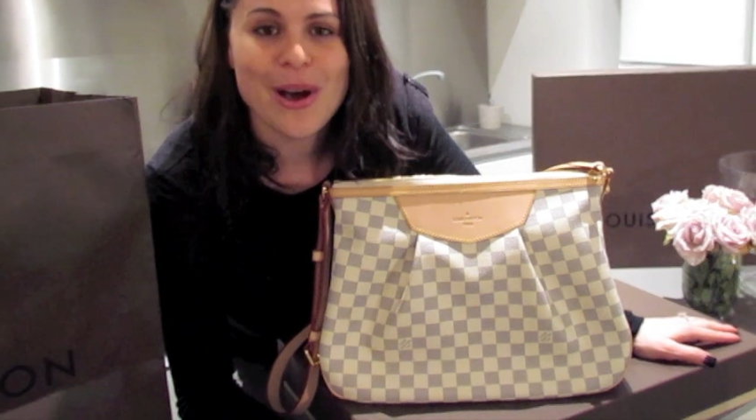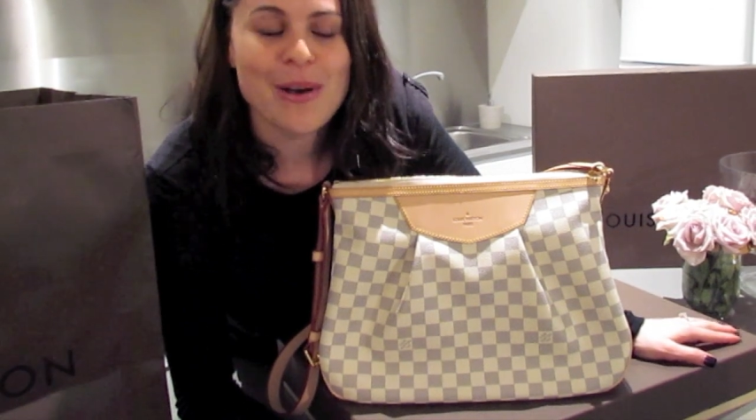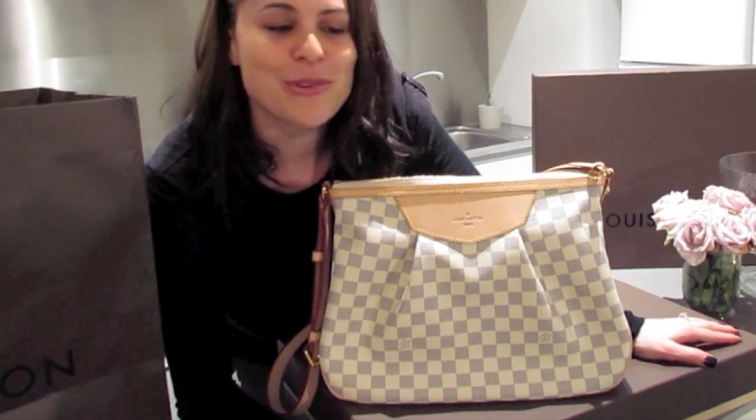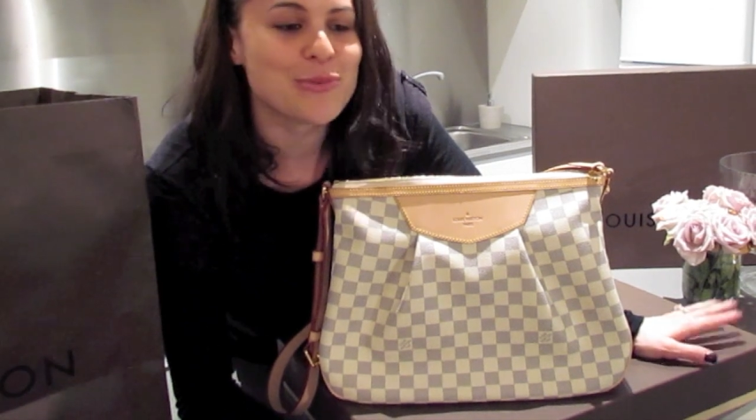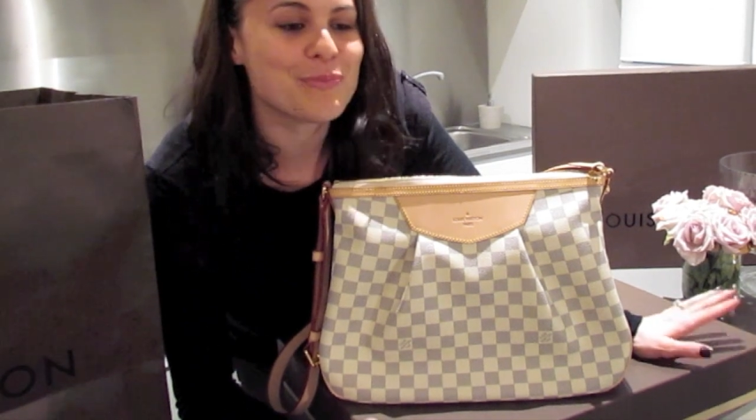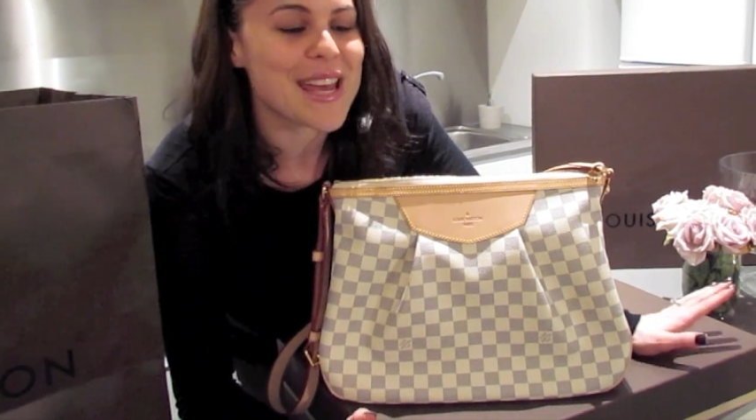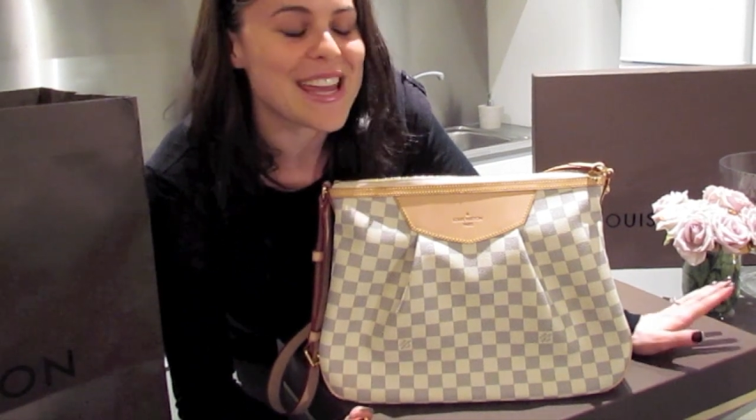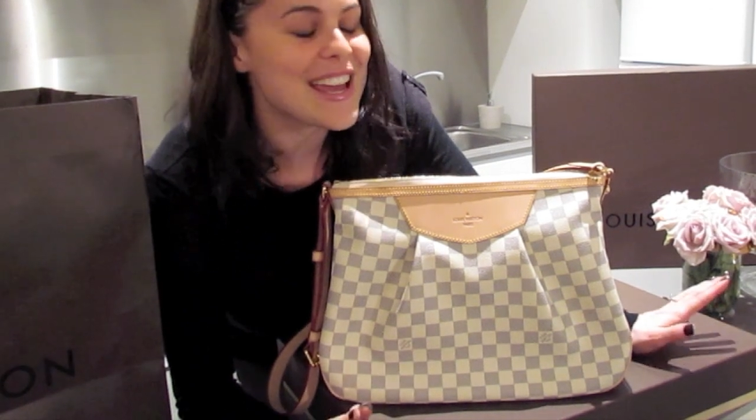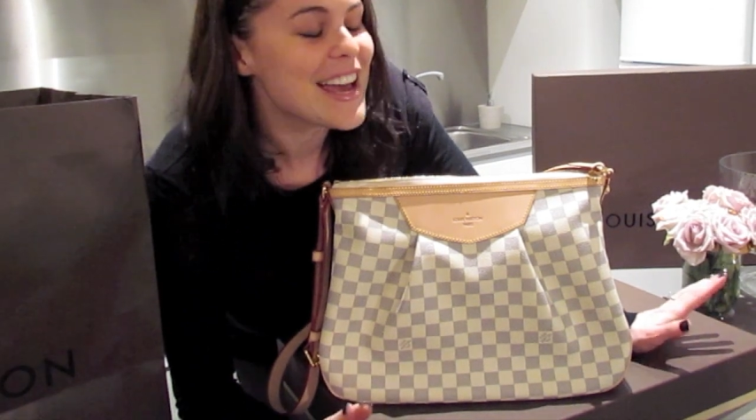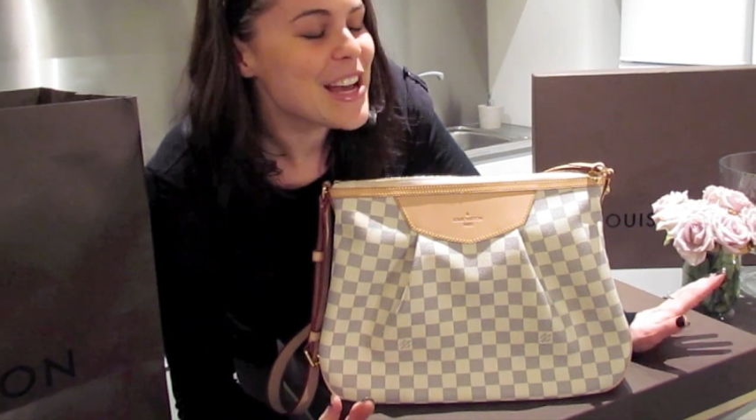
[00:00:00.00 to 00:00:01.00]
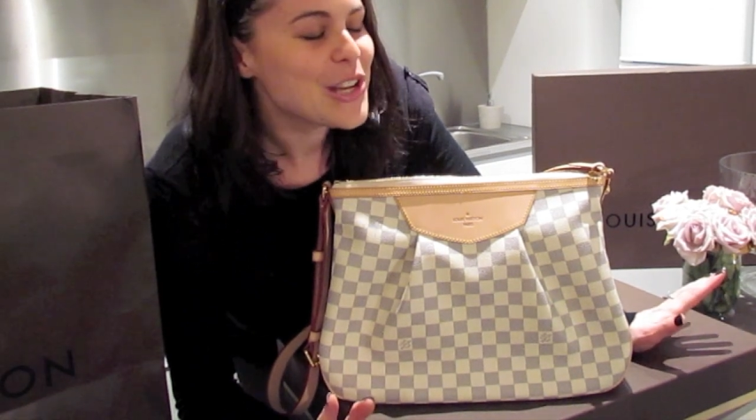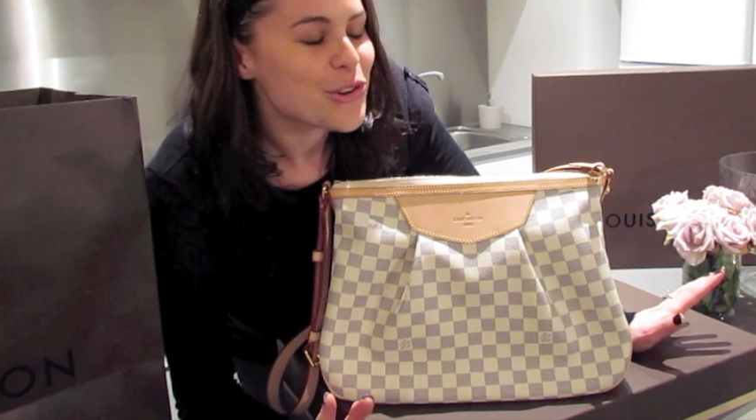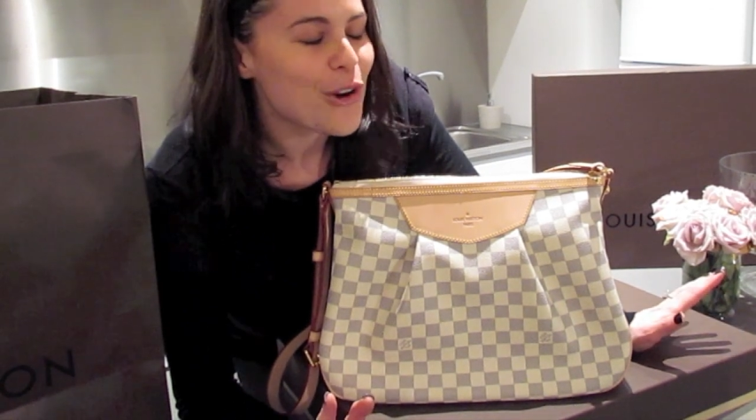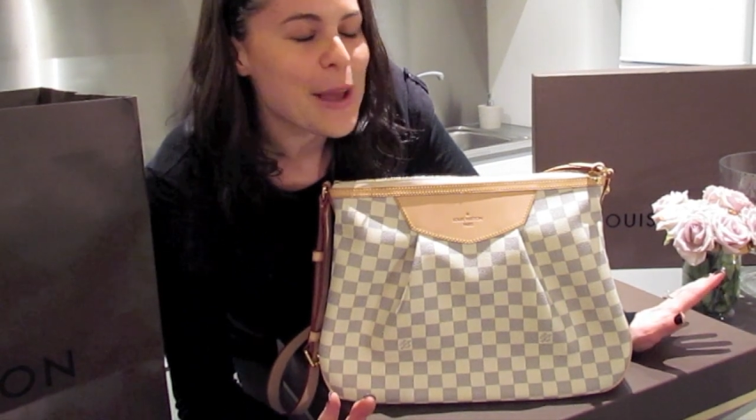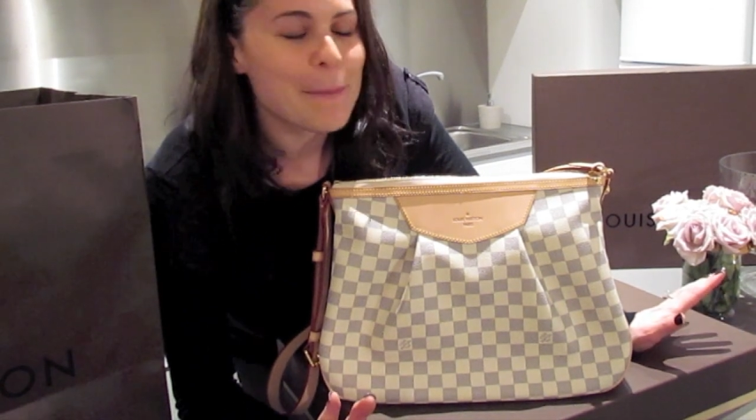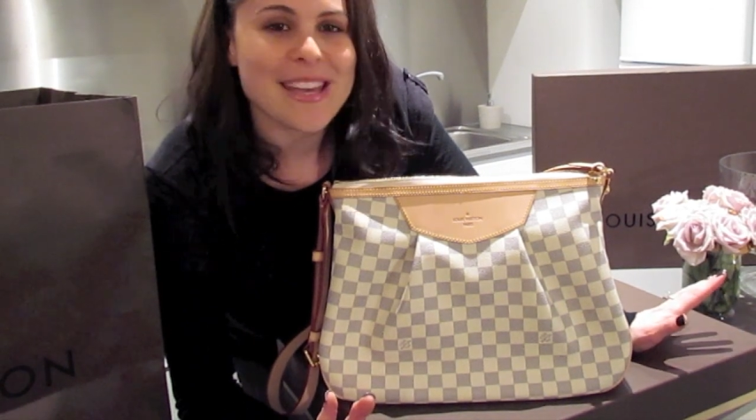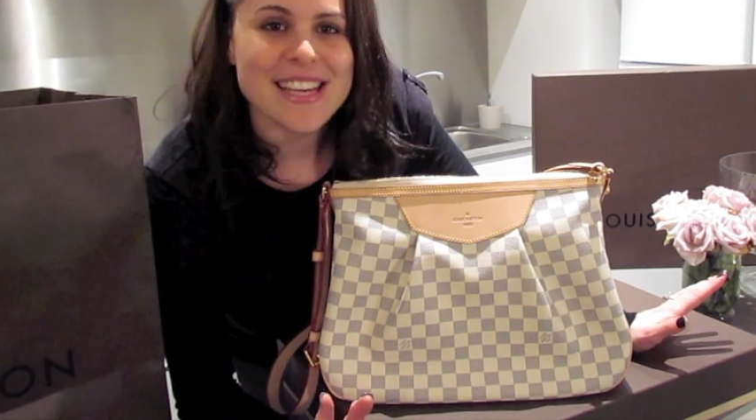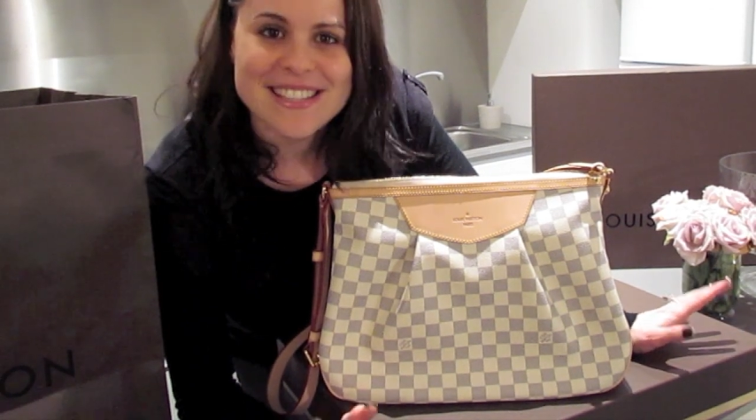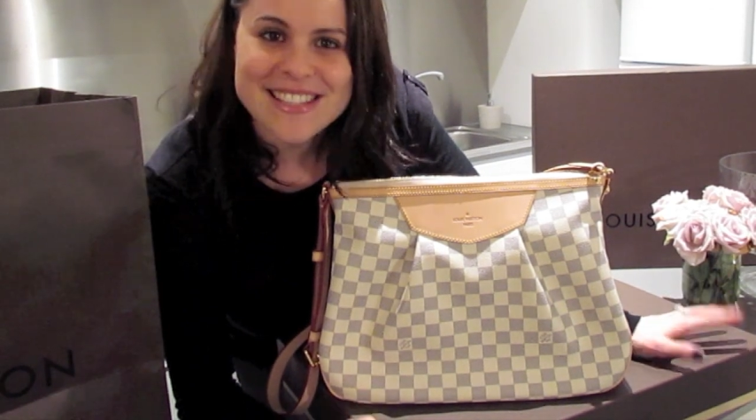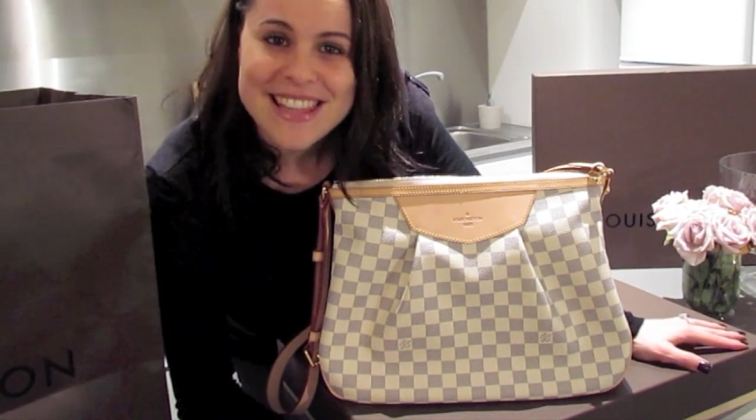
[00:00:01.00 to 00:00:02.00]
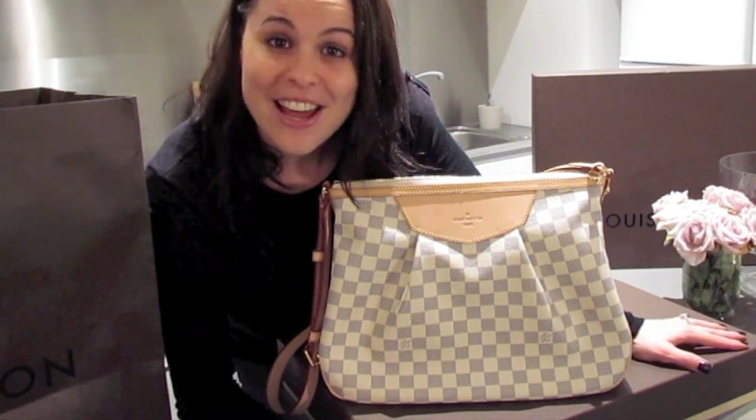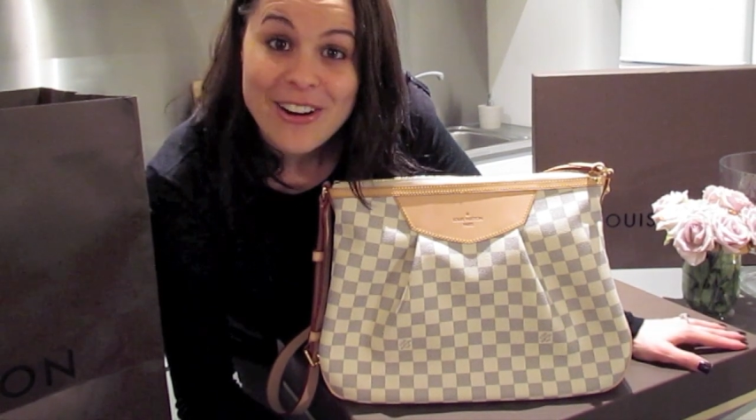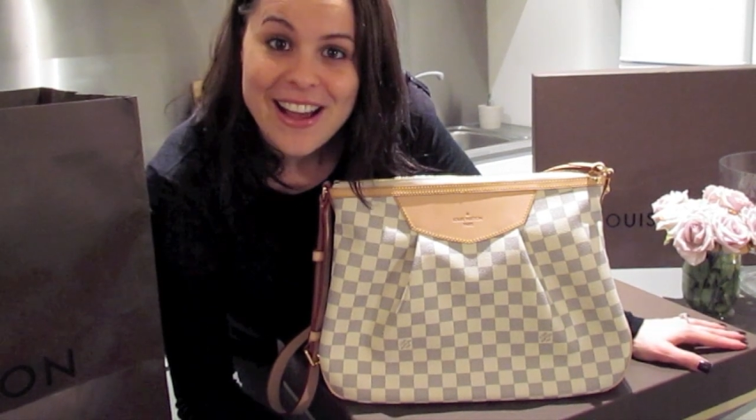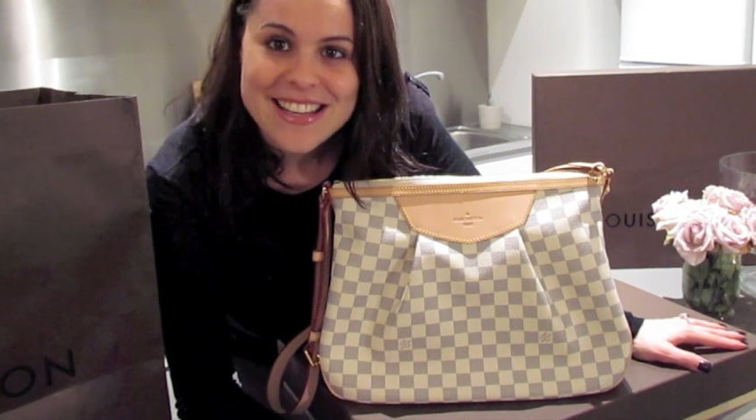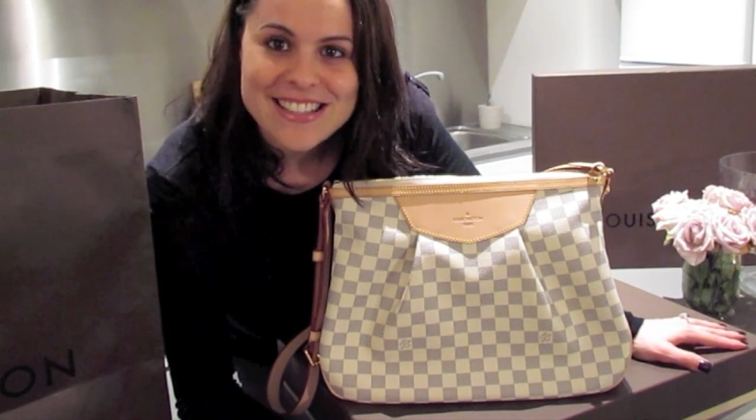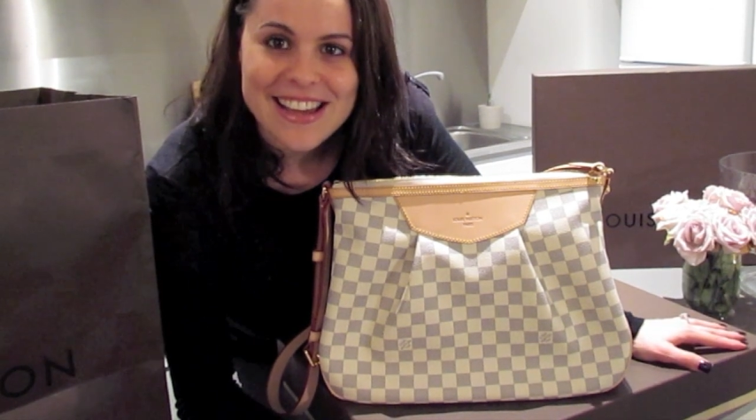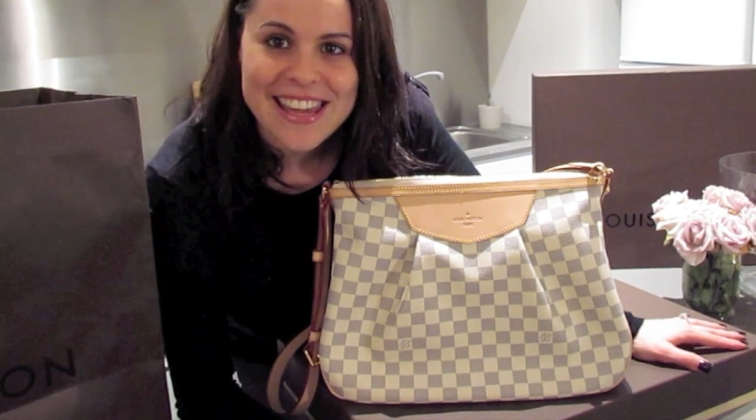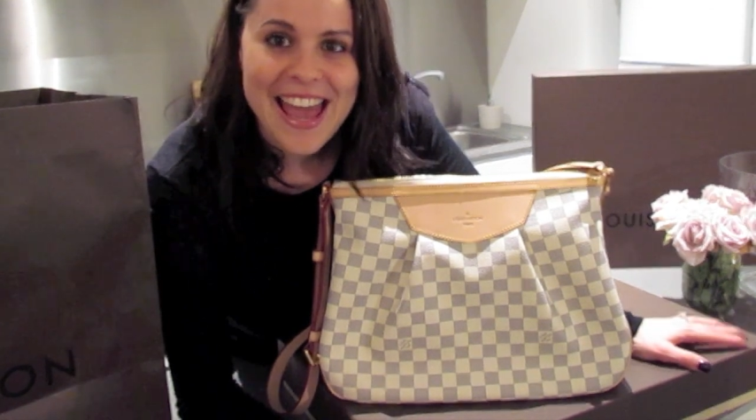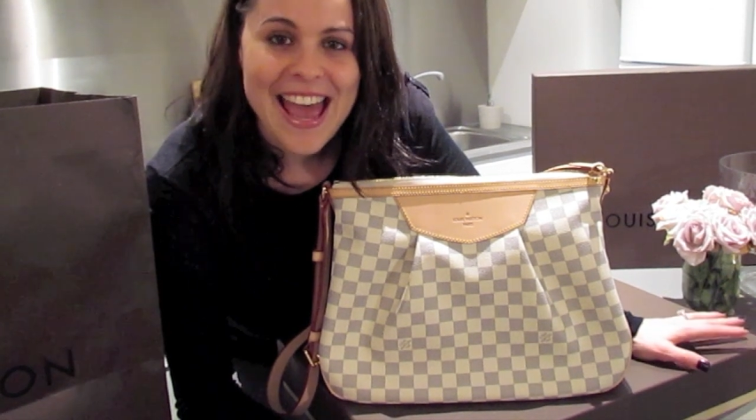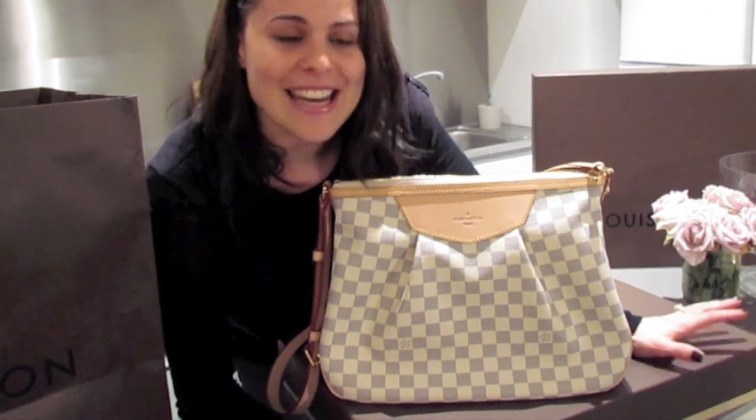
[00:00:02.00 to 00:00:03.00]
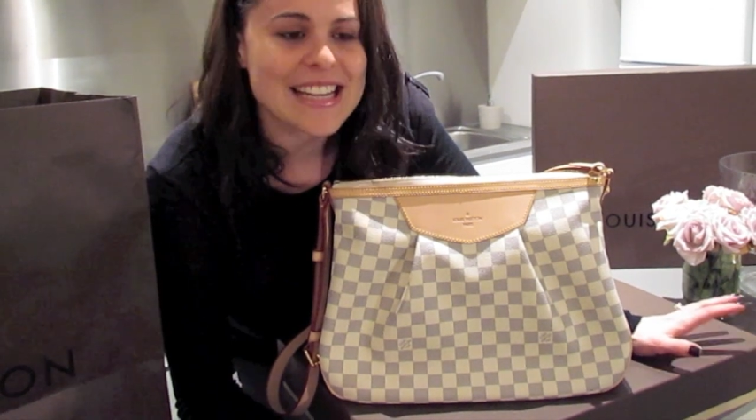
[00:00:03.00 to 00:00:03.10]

I will be try and be as thorough as I can,